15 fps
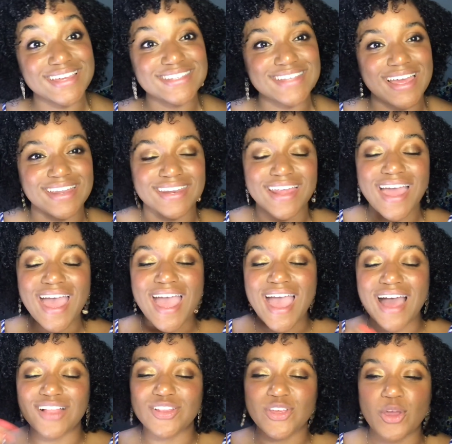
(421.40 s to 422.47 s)
kiss, and
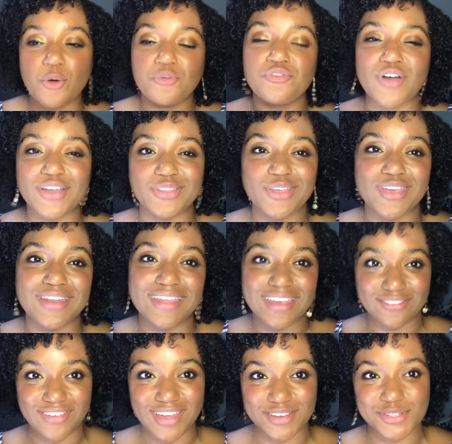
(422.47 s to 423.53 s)
Elio finally can
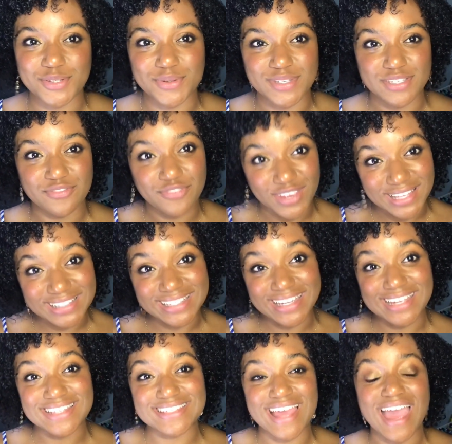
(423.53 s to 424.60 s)
give in to his
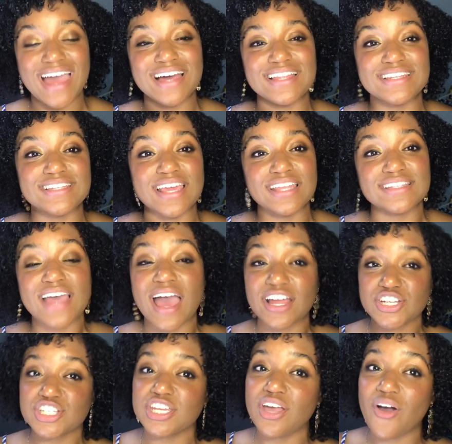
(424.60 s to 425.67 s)
feelings, and it's
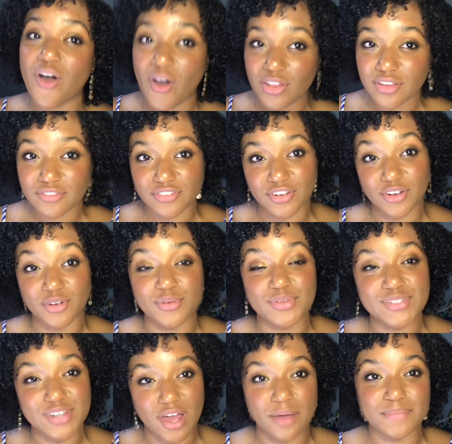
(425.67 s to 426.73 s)
actually Oliver who
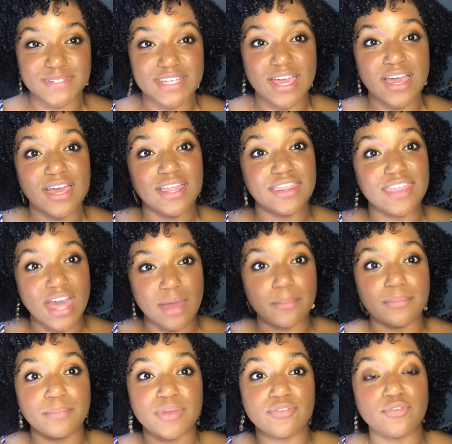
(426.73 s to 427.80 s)
stops
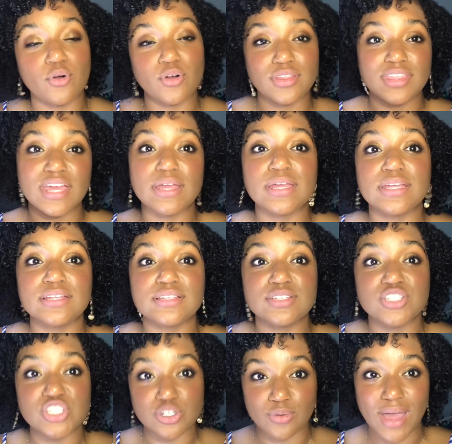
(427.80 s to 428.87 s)
them before they
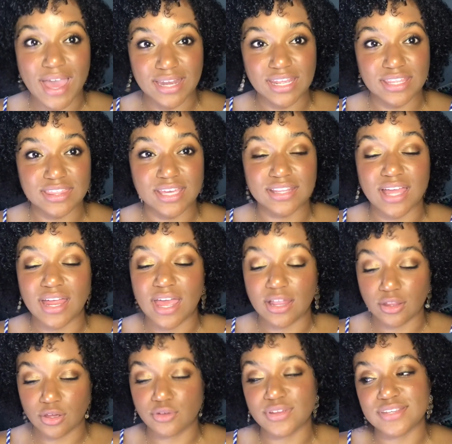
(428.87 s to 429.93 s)
do anything that
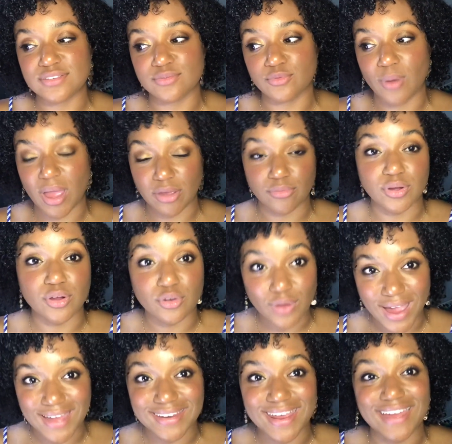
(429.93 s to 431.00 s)
Elio might
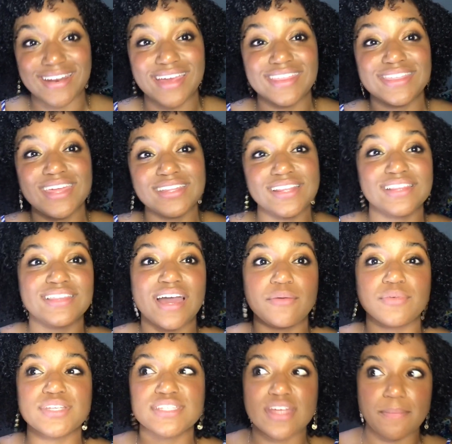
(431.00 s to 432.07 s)
regret. And I think
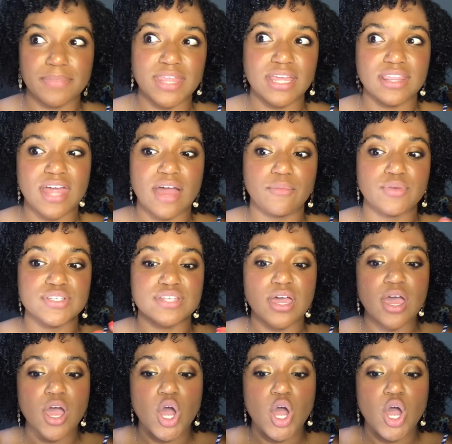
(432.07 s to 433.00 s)
that was something that was